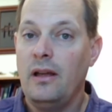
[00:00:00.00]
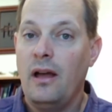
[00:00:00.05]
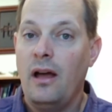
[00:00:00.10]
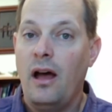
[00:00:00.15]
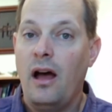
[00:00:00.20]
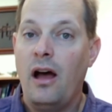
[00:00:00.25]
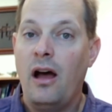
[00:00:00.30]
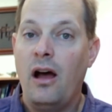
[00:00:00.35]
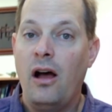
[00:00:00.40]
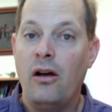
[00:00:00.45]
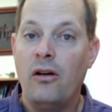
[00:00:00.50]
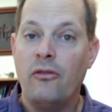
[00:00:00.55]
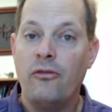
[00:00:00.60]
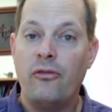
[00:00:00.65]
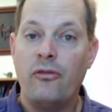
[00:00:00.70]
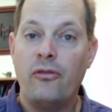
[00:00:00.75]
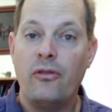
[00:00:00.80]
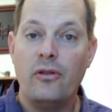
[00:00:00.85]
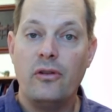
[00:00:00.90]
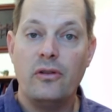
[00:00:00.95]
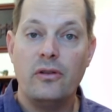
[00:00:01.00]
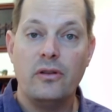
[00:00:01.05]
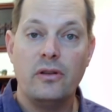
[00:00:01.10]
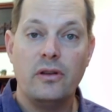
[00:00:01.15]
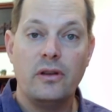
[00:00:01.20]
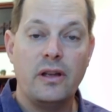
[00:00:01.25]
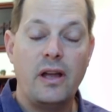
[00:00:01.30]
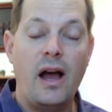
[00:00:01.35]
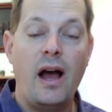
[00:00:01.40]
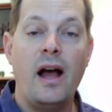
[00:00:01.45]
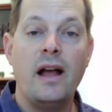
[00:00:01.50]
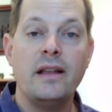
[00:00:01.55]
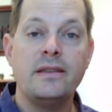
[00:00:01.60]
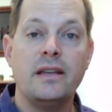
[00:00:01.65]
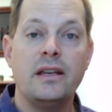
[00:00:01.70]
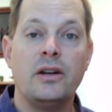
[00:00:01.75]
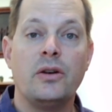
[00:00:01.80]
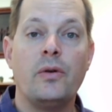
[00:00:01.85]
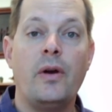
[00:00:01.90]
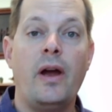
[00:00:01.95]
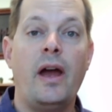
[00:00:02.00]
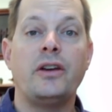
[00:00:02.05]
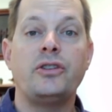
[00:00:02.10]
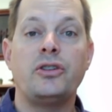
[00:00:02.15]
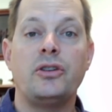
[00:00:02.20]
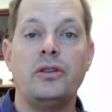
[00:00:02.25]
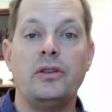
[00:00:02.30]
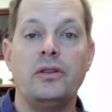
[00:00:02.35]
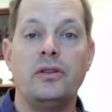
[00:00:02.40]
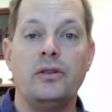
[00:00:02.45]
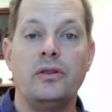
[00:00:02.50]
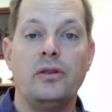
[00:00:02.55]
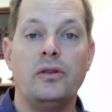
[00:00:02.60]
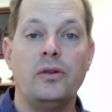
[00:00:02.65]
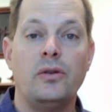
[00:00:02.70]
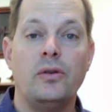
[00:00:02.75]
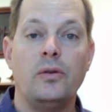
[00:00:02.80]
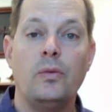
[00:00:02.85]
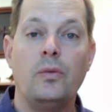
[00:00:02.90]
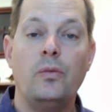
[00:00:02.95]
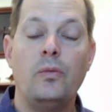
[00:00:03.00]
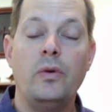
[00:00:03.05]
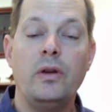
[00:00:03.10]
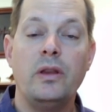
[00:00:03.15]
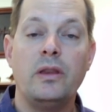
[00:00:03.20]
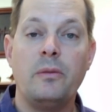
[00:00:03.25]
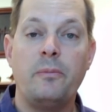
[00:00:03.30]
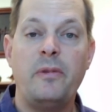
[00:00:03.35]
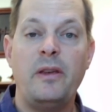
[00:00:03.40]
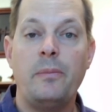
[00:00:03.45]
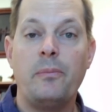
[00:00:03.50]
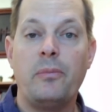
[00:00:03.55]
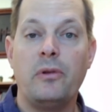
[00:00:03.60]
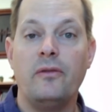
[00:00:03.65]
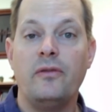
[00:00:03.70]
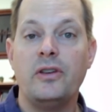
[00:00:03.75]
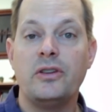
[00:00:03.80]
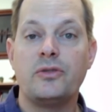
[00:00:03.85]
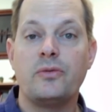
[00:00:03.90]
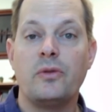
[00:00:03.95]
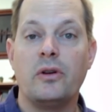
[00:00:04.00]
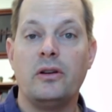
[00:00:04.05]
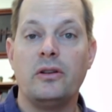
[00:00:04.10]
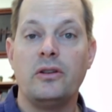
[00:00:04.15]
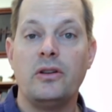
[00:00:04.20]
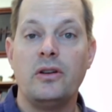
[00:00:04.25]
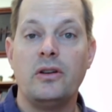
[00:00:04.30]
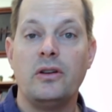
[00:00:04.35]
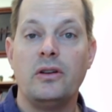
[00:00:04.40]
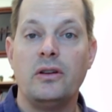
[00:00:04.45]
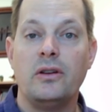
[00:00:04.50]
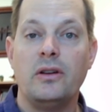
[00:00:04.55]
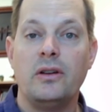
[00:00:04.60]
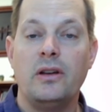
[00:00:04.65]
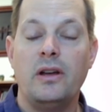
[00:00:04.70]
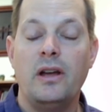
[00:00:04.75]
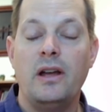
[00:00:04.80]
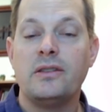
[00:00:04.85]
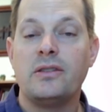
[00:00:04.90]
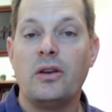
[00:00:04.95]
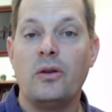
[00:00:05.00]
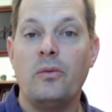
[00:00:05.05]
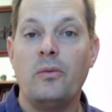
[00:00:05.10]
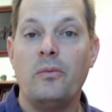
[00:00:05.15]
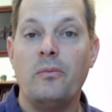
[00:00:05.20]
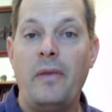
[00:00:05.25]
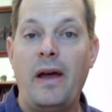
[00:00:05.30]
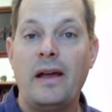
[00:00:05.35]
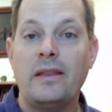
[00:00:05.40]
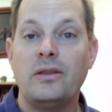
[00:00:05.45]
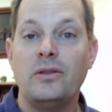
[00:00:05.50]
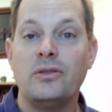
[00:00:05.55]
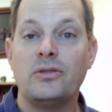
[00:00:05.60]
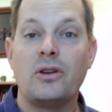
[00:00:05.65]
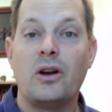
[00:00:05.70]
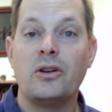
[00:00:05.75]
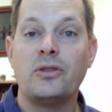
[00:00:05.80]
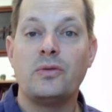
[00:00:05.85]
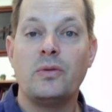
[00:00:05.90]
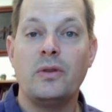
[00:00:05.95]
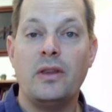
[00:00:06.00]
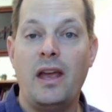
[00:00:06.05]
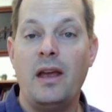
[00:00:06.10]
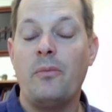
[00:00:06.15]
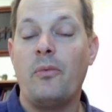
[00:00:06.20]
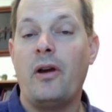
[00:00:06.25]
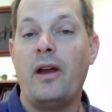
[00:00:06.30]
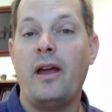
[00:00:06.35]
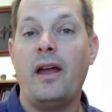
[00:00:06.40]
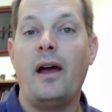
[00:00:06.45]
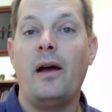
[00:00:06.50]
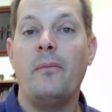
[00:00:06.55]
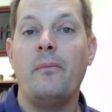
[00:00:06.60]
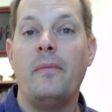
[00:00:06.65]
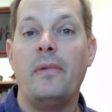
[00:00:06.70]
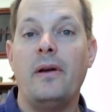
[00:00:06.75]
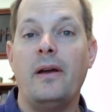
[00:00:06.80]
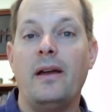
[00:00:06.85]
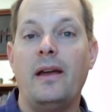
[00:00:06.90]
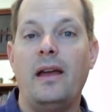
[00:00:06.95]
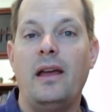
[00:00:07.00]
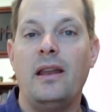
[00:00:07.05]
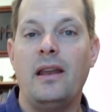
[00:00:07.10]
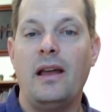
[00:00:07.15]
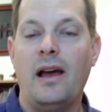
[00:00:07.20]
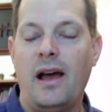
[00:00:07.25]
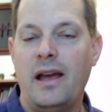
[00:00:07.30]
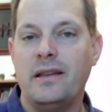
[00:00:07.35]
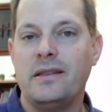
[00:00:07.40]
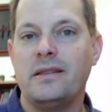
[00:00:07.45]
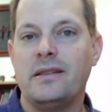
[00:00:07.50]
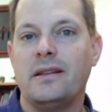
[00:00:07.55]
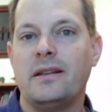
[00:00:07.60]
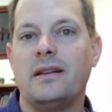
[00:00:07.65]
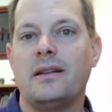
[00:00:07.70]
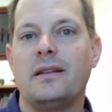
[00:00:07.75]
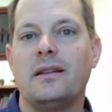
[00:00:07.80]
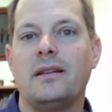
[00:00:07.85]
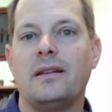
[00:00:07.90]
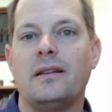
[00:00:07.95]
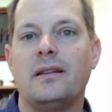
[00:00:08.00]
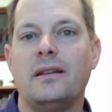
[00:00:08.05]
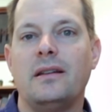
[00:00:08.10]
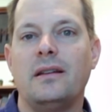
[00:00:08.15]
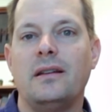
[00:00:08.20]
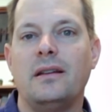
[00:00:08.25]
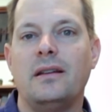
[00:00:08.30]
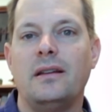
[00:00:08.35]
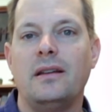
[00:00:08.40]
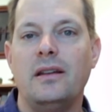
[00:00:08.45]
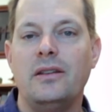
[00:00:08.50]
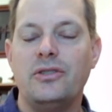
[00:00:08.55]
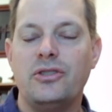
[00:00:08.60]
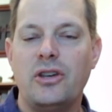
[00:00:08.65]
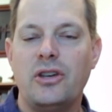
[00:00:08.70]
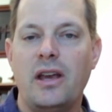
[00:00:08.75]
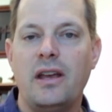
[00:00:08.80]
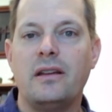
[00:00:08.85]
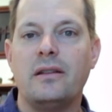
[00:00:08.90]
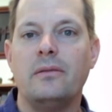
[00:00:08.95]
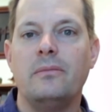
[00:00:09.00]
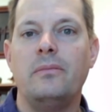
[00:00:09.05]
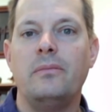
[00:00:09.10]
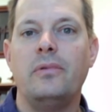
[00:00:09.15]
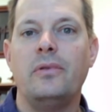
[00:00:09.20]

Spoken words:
of God's interaction with the people of Israel. And so Matthew starts with Abraham and Isaac and Jacob